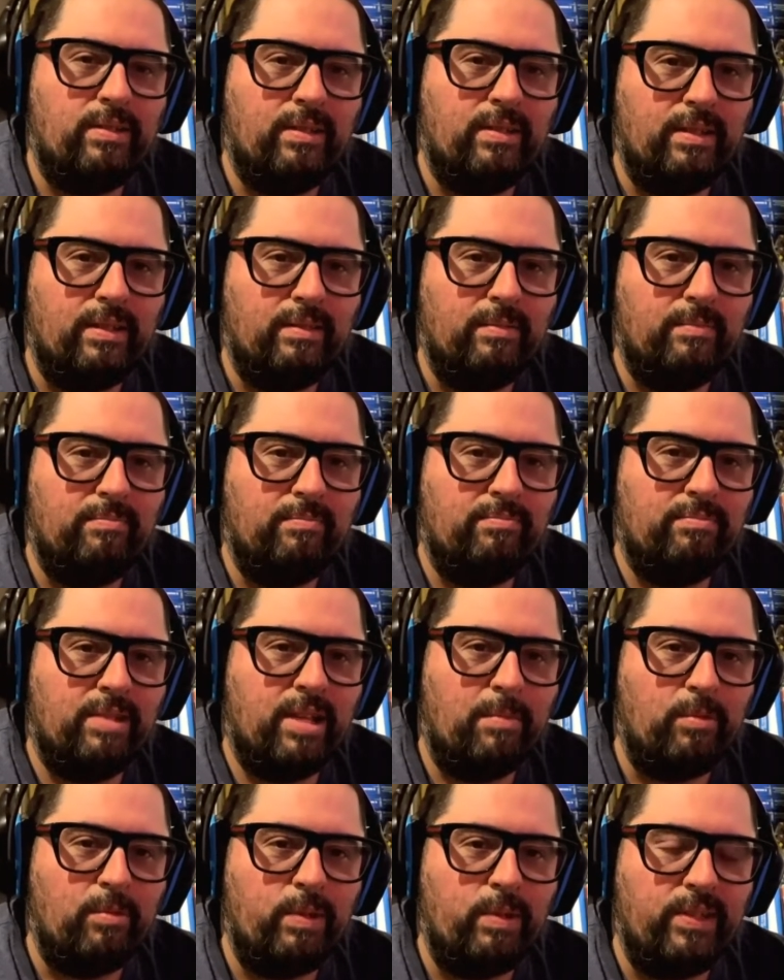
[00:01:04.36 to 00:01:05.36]
a
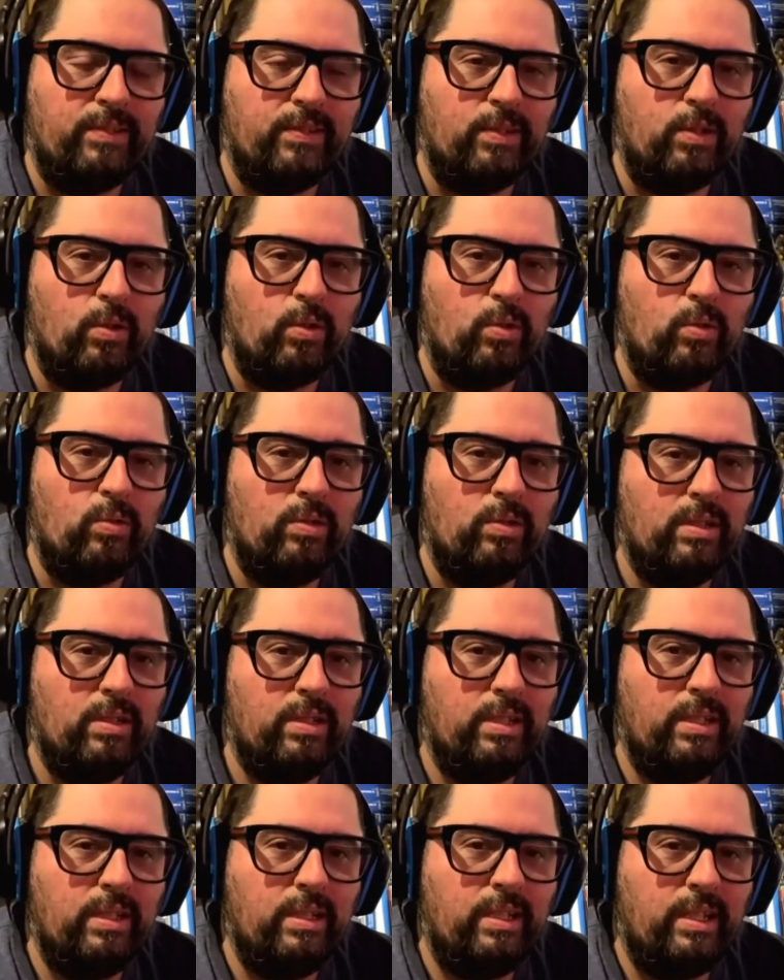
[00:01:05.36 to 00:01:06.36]
couple weeks ago,
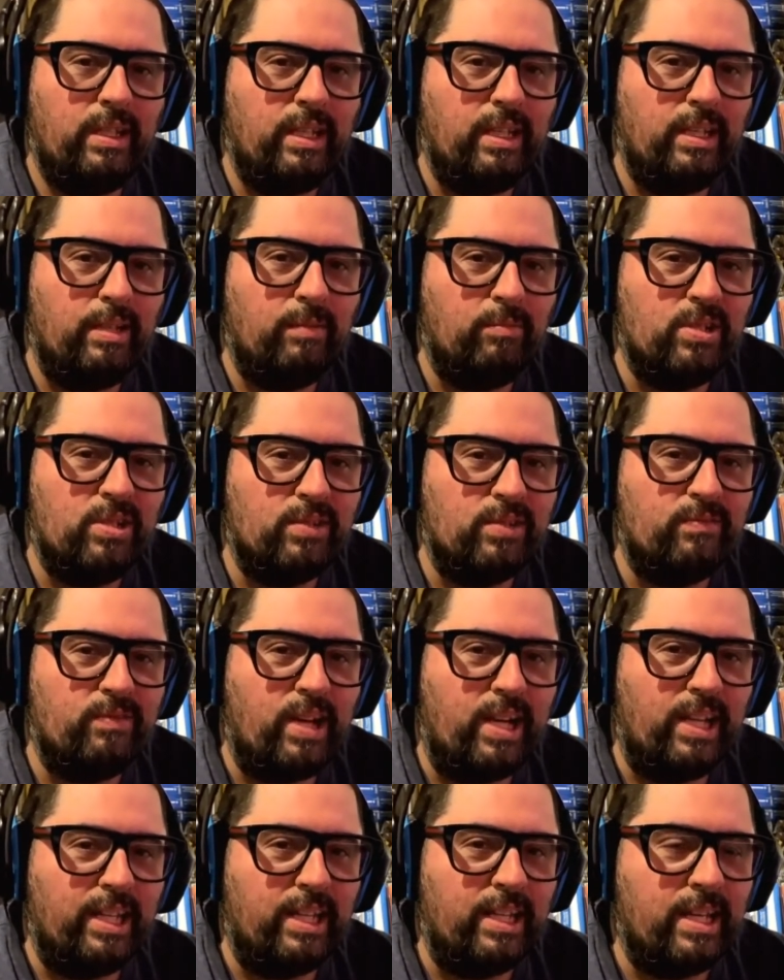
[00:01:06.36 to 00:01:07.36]
and we're just
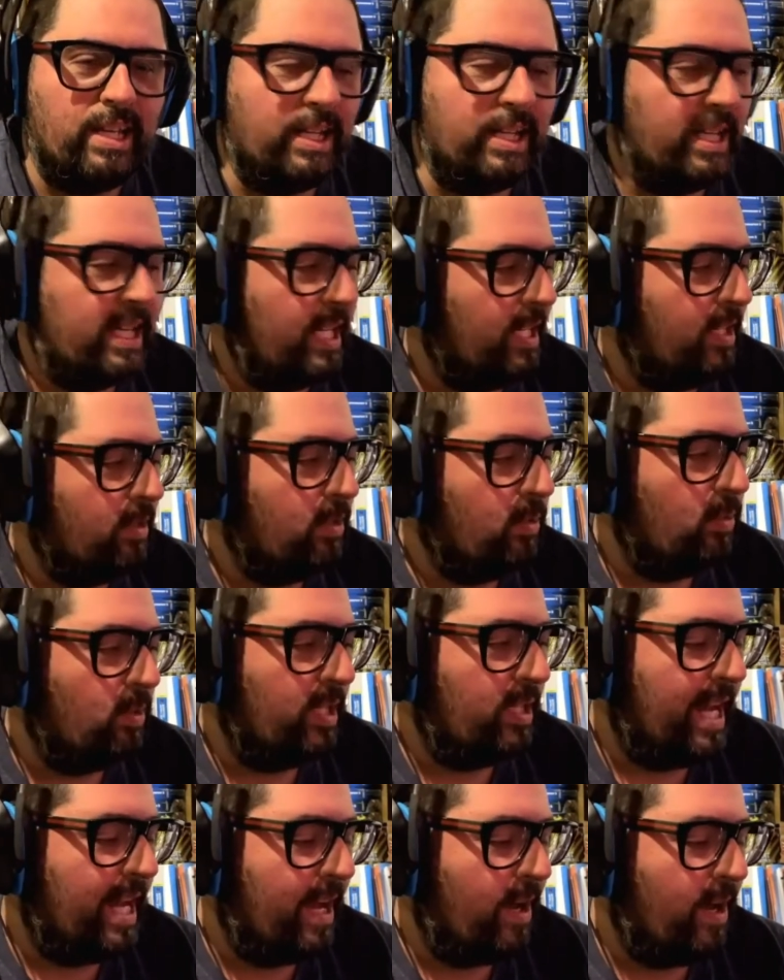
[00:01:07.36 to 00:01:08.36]
finally kind of getting to it
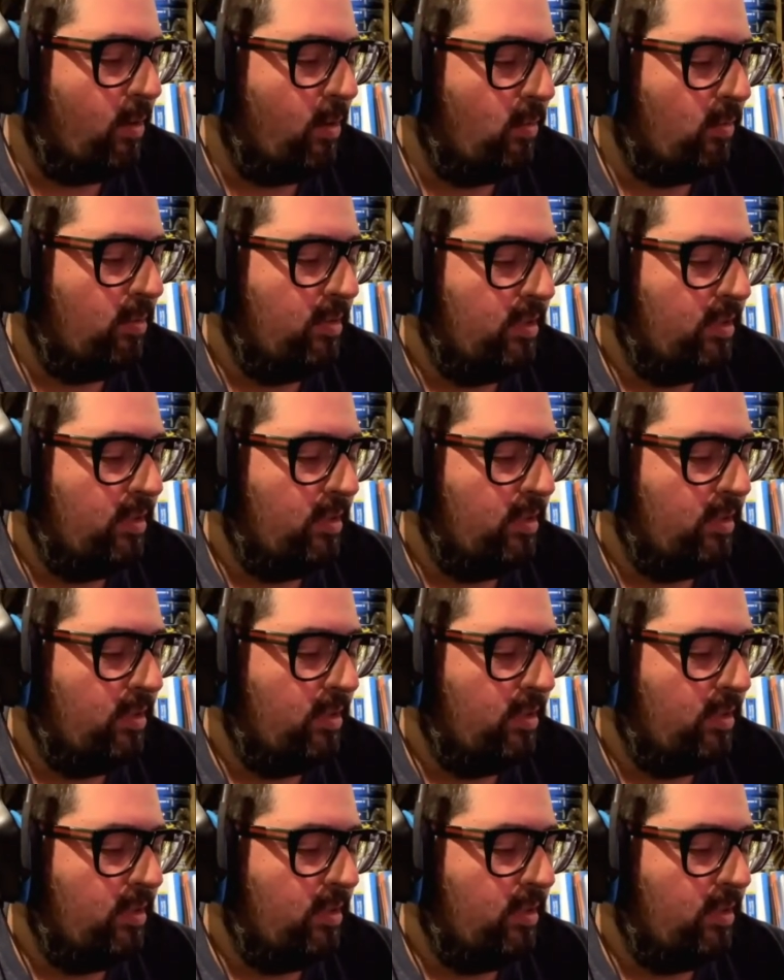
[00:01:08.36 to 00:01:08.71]
now.